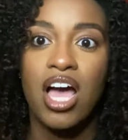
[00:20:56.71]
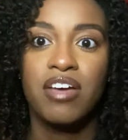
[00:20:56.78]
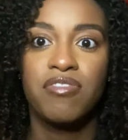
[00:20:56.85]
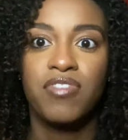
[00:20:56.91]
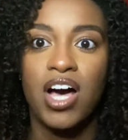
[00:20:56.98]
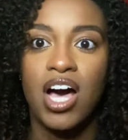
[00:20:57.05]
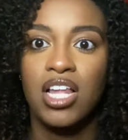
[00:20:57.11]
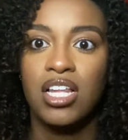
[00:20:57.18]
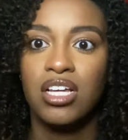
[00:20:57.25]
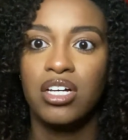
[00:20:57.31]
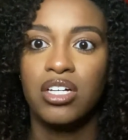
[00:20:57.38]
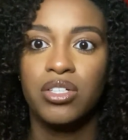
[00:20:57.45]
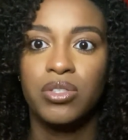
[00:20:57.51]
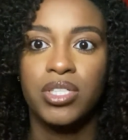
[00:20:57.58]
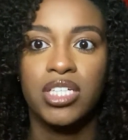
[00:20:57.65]

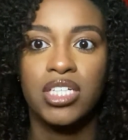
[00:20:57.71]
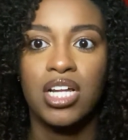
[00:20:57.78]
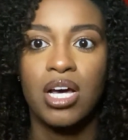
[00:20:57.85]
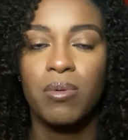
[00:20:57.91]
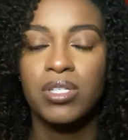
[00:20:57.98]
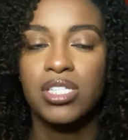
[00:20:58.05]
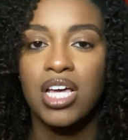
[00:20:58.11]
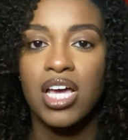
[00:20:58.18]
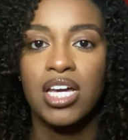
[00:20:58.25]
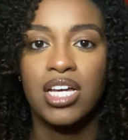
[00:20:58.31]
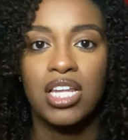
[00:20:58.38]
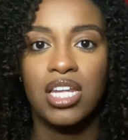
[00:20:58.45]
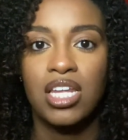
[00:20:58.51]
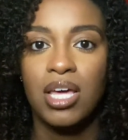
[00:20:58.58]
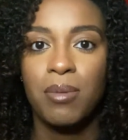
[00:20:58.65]
followed it. I was like,
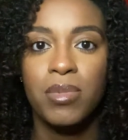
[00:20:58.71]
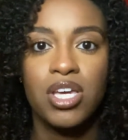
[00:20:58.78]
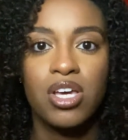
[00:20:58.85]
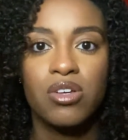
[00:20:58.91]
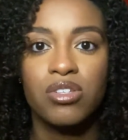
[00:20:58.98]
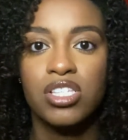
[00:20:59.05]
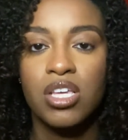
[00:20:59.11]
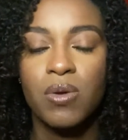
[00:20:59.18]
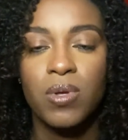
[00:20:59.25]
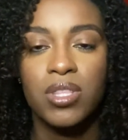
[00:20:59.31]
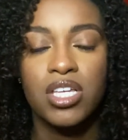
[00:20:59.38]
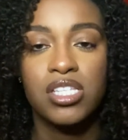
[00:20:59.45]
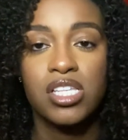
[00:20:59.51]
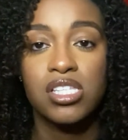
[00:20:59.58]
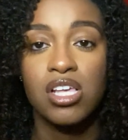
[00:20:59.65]
let me go see what
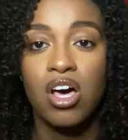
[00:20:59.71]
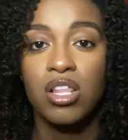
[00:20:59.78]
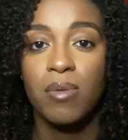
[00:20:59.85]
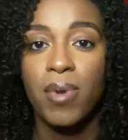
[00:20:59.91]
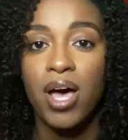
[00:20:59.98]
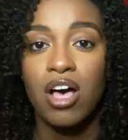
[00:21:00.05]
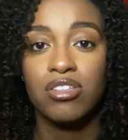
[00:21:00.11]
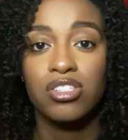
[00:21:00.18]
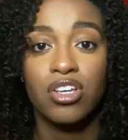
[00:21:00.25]
this is all about.